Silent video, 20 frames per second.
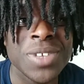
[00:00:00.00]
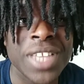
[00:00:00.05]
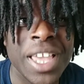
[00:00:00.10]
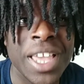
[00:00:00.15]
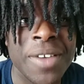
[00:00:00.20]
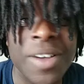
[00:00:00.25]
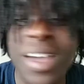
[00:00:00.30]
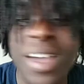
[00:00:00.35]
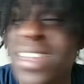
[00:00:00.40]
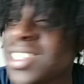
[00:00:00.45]
You
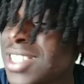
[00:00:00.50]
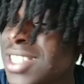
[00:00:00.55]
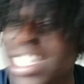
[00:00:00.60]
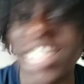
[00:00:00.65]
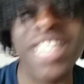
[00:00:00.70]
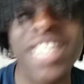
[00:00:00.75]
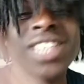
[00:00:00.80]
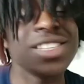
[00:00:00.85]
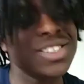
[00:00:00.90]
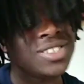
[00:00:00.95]
get what I'm
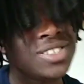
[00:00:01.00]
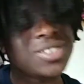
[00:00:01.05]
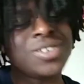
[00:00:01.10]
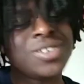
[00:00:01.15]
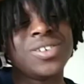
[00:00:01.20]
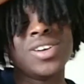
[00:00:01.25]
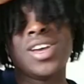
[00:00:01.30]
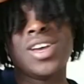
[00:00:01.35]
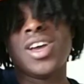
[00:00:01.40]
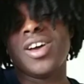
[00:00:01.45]
saying?
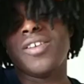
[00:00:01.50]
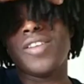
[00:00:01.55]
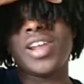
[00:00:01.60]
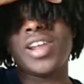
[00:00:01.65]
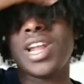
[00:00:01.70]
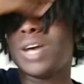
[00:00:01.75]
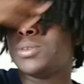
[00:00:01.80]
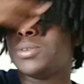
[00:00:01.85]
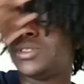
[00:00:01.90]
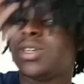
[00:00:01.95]
So
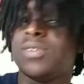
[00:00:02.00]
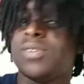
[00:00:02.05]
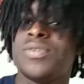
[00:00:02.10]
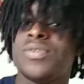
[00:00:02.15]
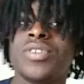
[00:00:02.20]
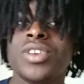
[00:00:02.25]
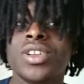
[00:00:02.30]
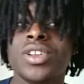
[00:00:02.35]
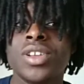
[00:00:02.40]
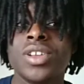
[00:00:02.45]
right now I'm
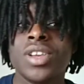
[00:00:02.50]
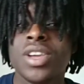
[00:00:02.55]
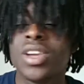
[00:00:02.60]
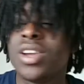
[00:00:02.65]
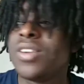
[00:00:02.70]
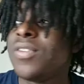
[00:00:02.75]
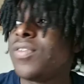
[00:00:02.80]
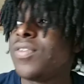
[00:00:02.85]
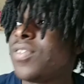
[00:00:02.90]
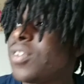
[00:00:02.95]
suffering
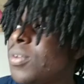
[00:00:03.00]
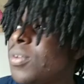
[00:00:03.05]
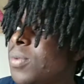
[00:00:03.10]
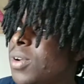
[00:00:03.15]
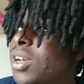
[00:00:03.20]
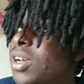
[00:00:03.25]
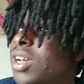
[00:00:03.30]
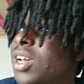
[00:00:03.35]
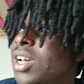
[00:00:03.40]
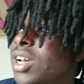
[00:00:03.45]
from
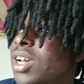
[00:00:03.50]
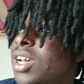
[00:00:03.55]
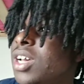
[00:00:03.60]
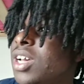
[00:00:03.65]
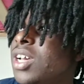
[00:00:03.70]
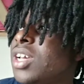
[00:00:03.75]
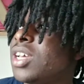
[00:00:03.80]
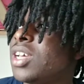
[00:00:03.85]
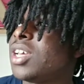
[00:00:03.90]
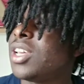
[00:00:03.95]

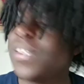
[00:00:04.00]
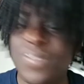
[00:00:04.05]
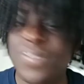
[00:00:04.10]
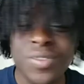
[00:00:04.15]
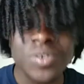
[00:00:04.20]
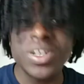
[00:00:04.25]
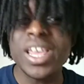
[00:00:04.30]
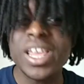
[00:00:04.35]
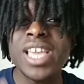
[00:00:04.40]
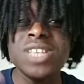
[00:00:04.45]
uh, a
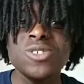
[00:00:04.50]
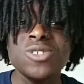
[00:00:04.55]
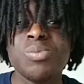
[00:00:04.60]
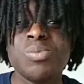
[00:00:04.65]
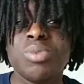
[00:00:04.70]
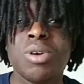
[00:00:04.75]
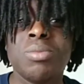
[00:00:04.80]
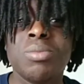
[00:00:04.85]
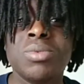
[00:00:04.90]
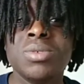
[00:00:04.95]
few days
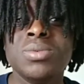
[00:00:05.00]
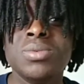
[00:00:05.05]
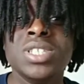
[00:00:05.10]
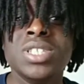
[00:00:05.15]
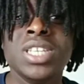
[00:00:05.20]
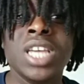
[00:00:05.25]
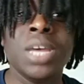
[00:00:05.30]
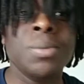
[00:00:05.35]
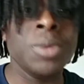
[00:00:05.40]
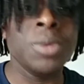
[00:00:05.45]
of problems.
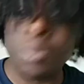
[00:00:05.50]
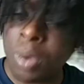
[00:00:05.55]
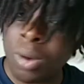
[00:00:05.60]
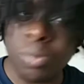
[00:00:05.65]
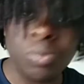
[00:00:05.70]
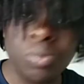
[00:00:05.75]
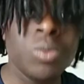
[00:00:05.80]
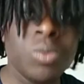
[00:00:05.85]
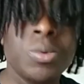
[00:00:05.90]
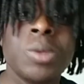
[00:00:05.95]
You get me,
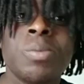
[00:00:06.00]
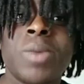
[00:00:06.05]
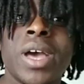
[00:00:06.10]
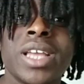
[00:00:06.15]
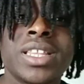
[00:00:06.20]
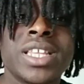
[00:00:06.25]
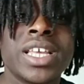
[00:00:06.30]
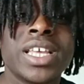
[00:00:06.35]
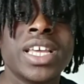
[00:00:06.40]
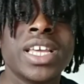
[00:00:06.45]
but we'll be
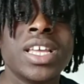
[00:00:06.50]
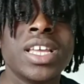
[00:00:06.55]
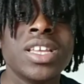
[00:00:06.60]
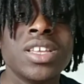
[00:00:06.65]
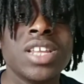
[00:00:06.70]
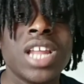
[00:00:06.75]
back there.